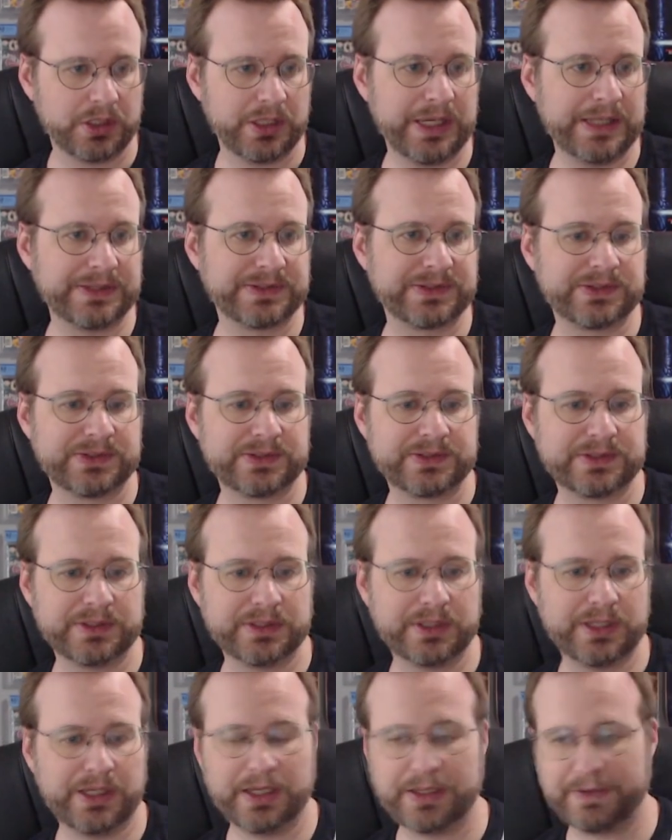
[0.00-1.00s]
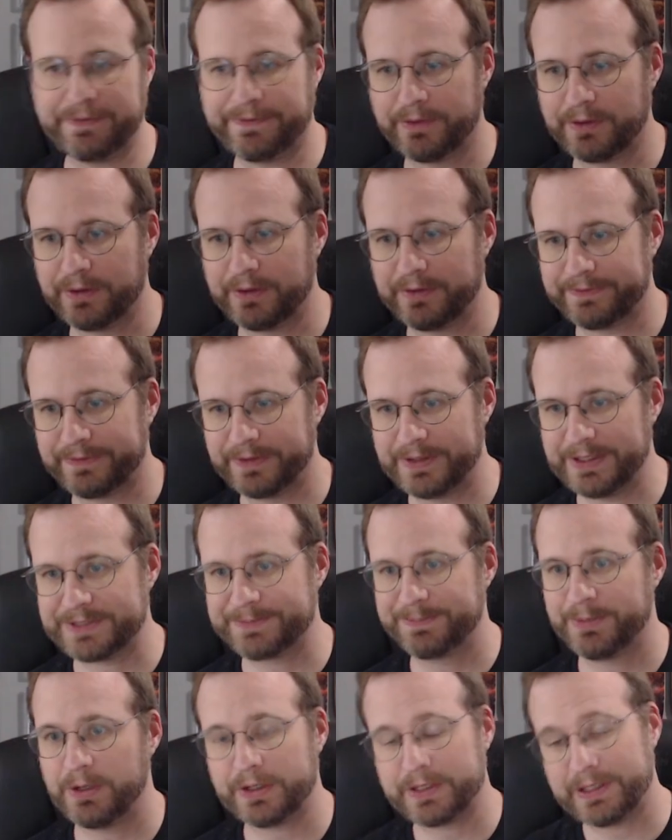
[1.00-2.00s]
It's for this
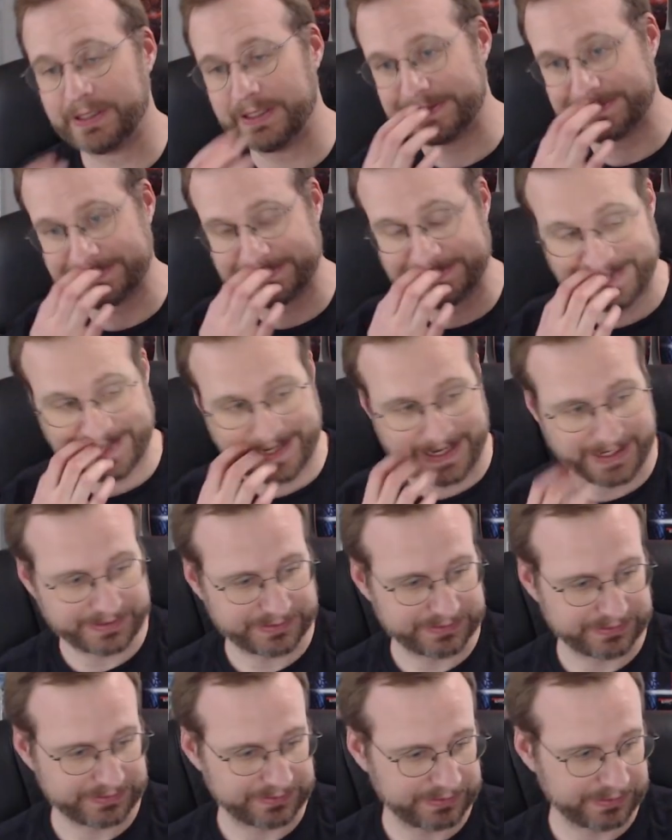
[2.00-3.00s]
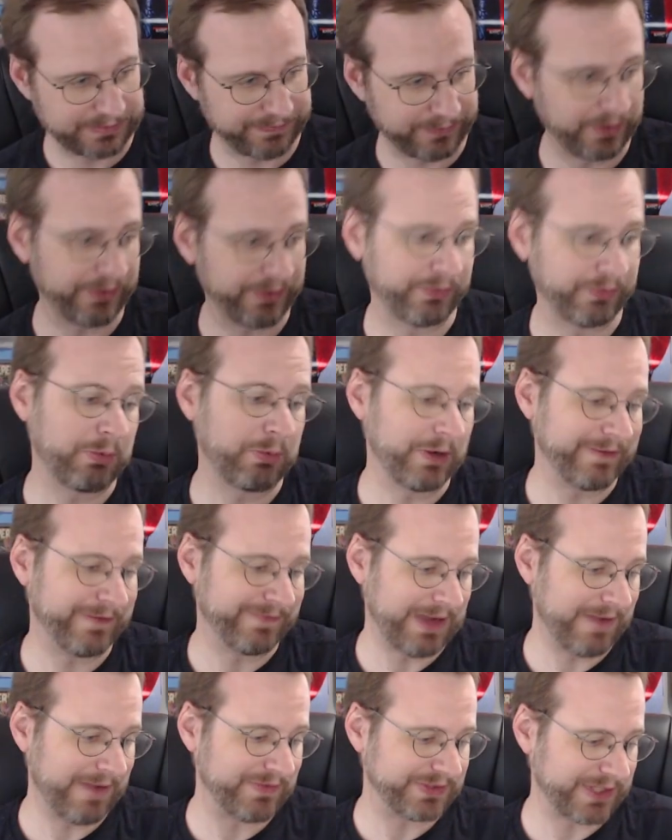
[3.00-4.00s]
book, it's not for a
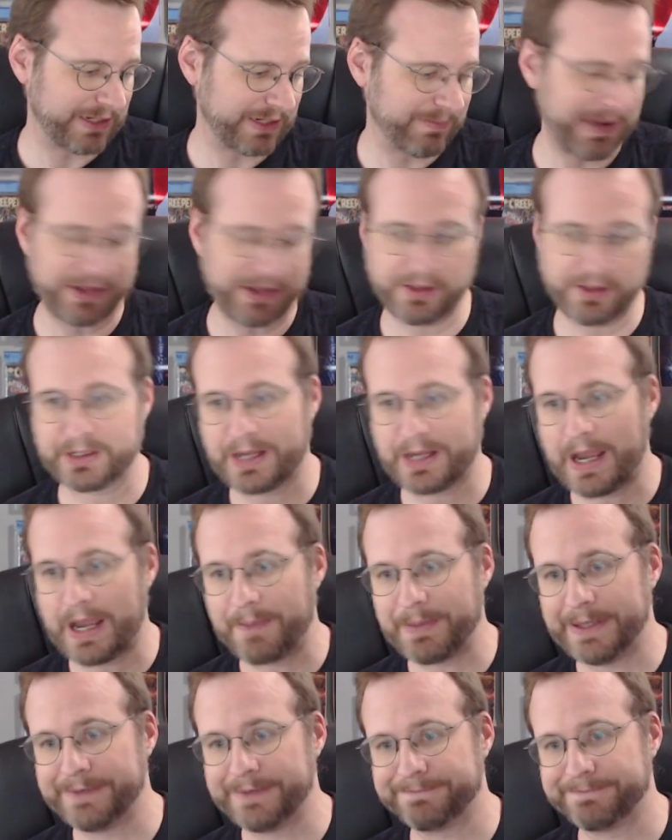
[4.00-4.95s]
3.5, it's not a bad looking copy.